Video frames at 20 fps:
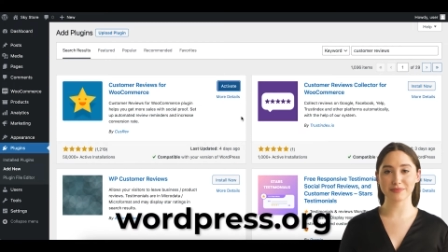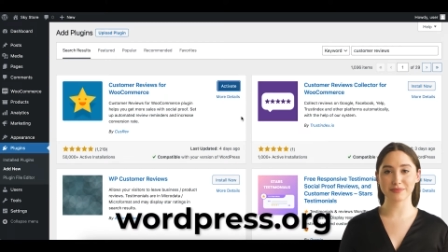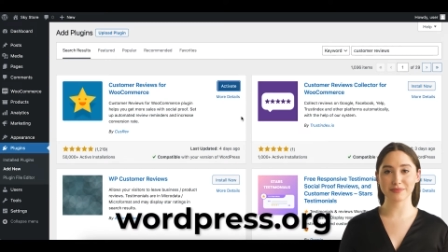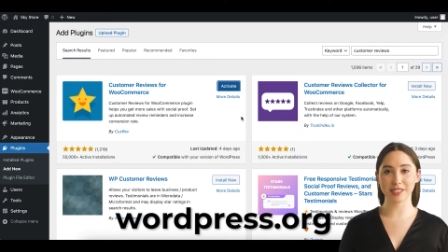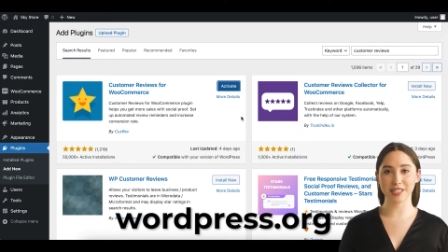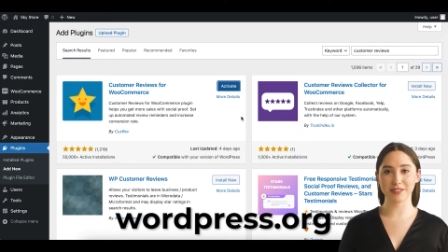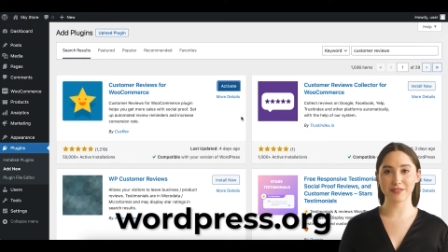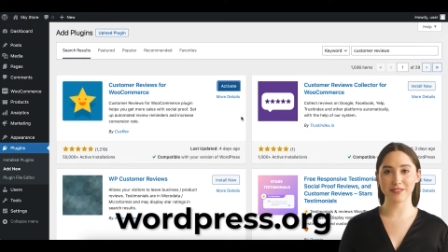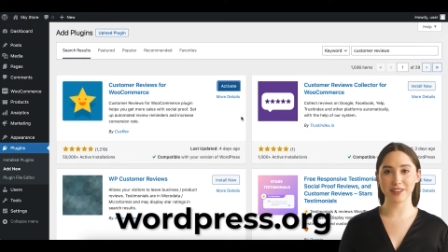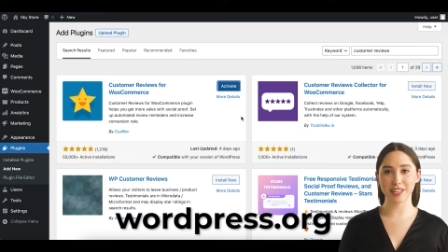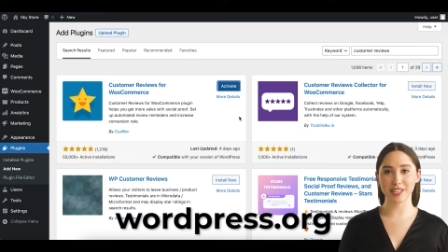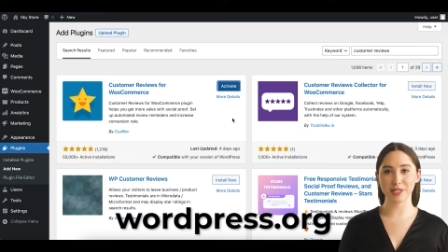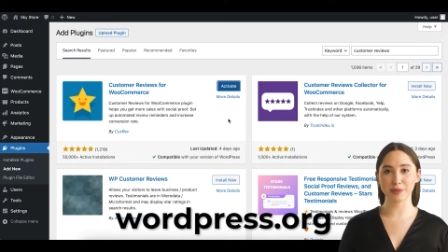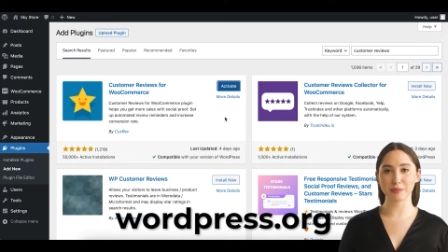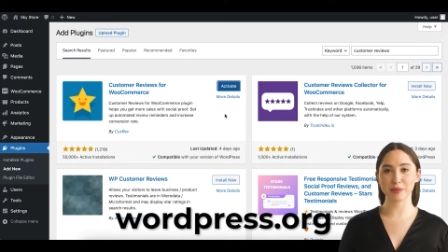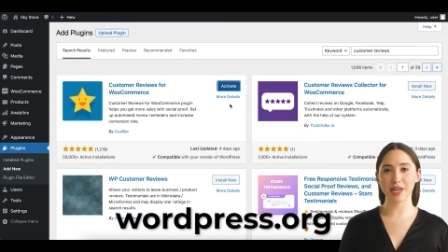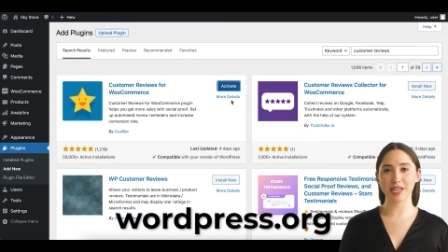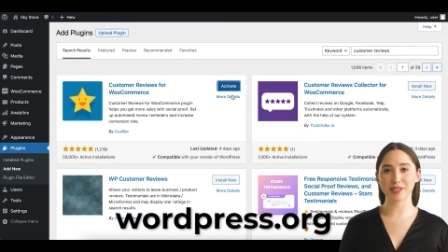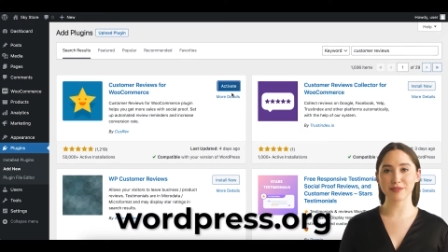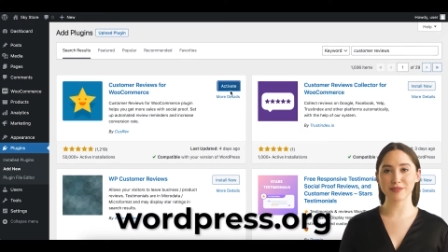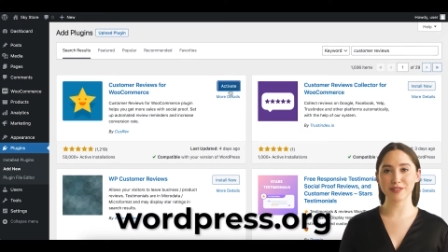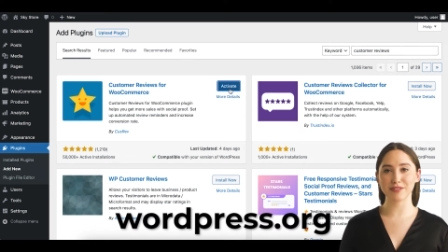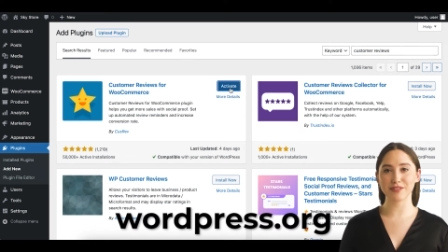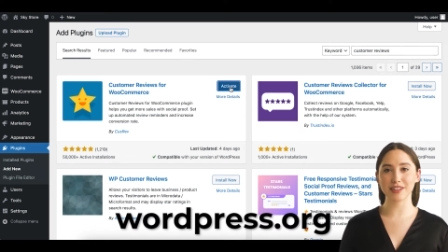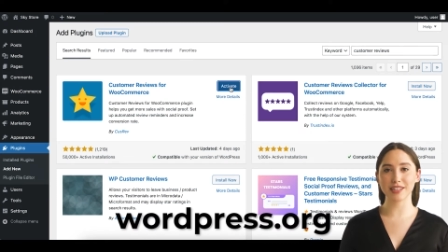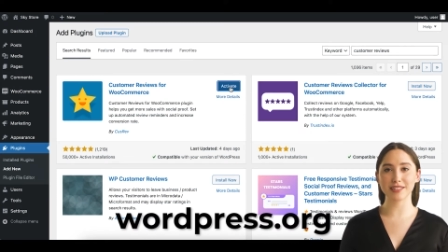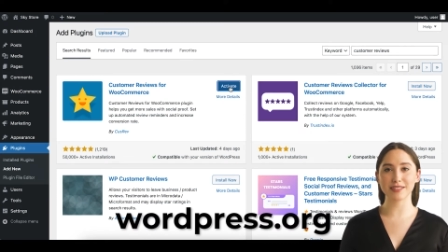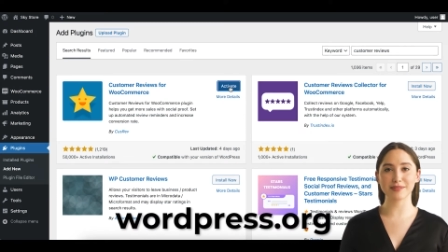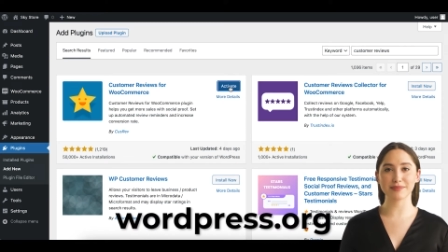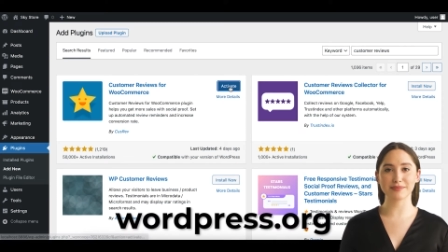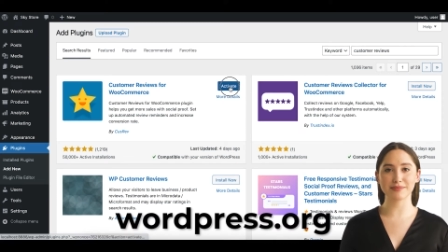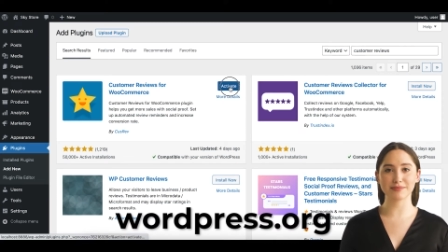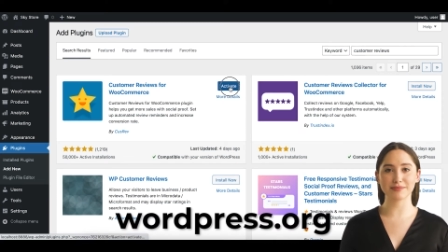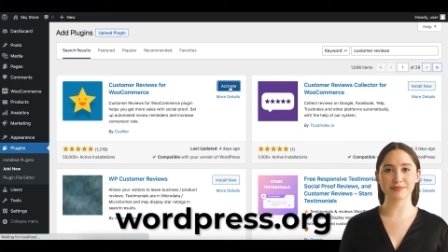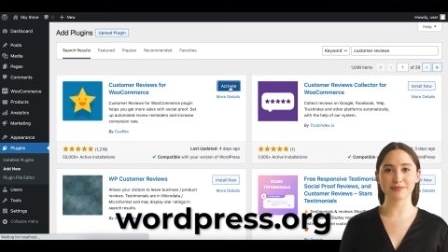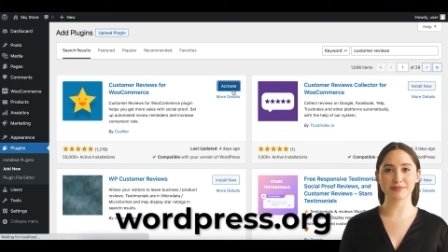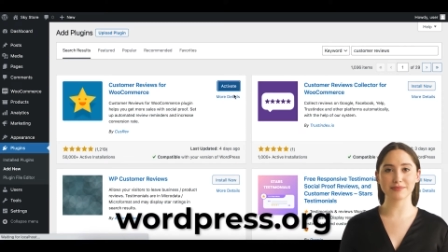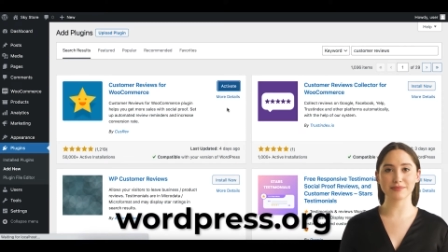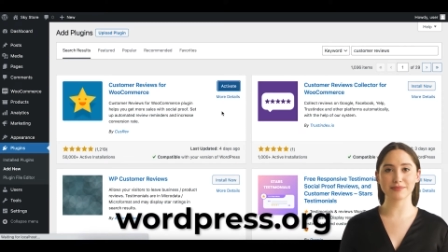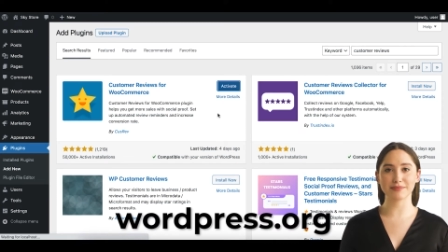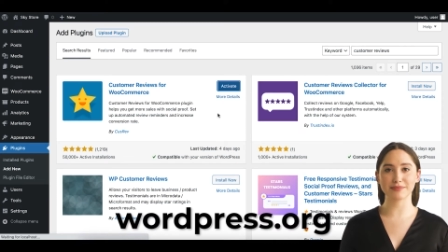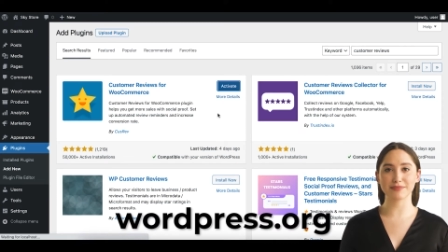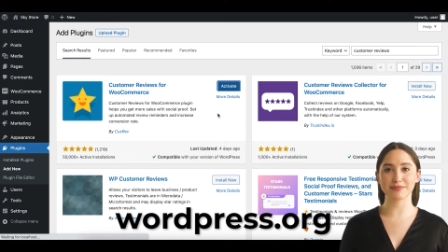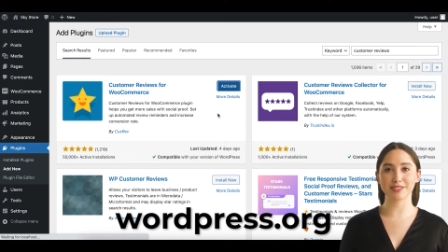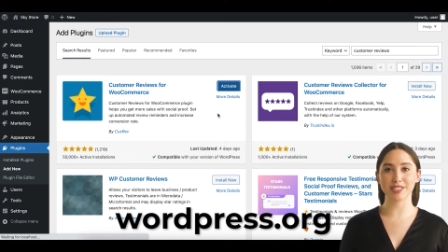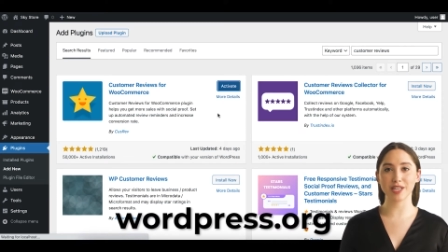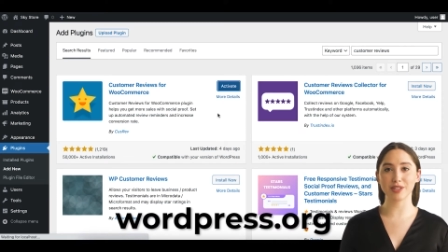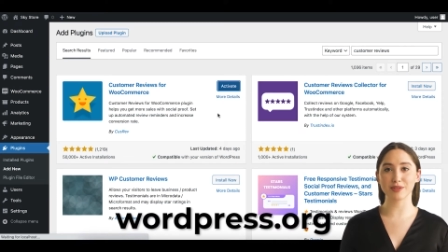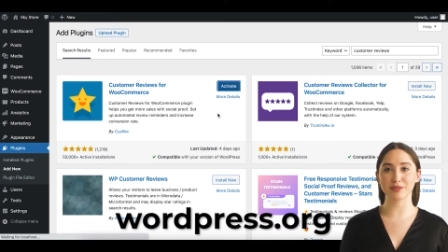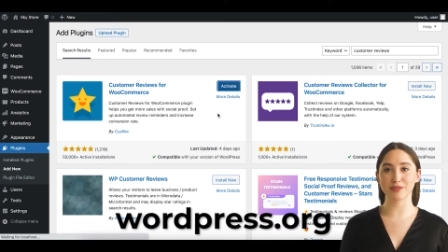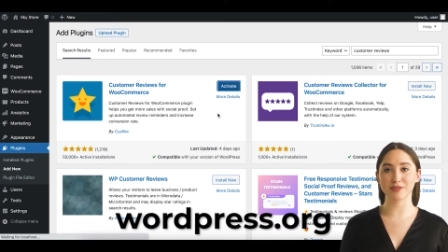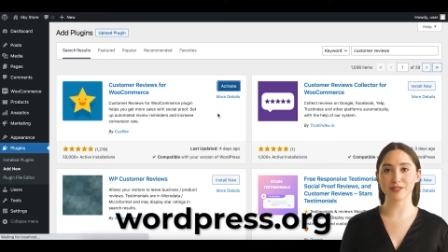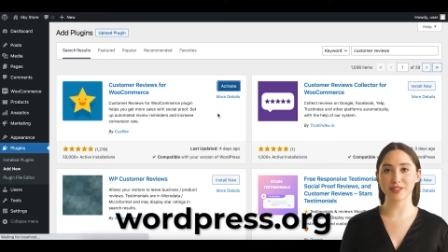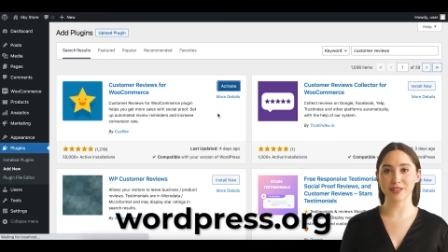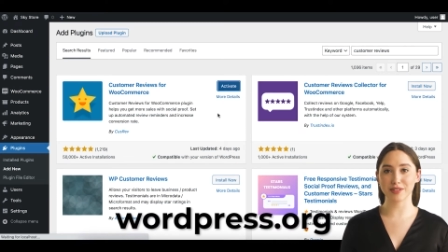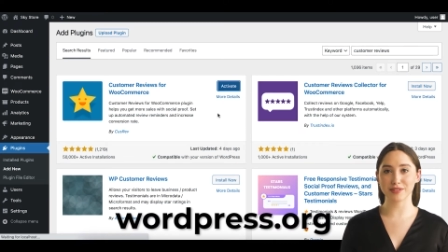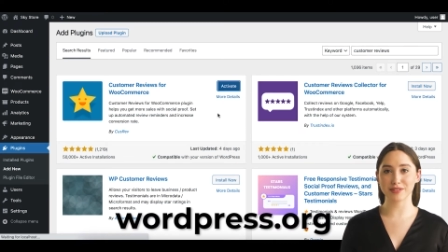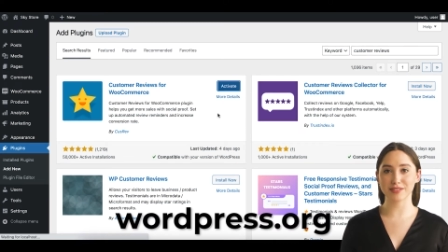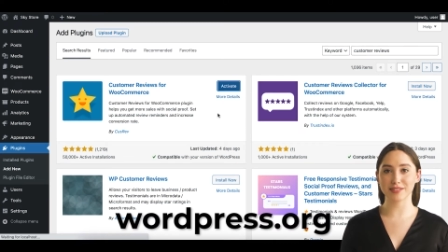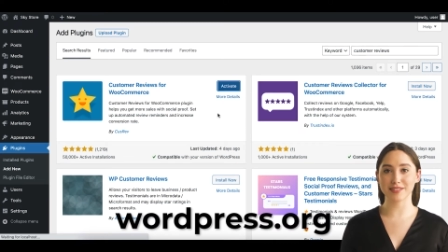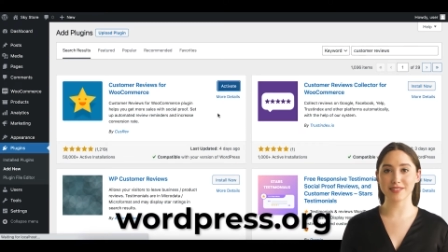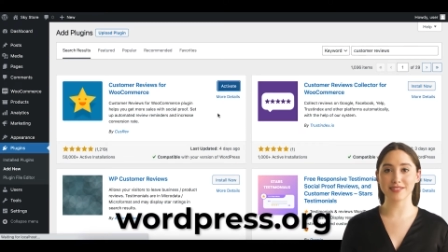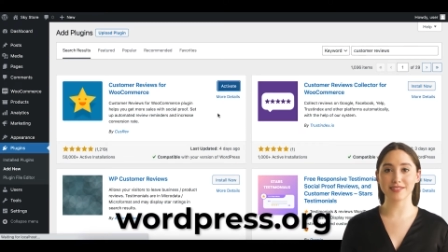Configure product reviews. Go to Reviews,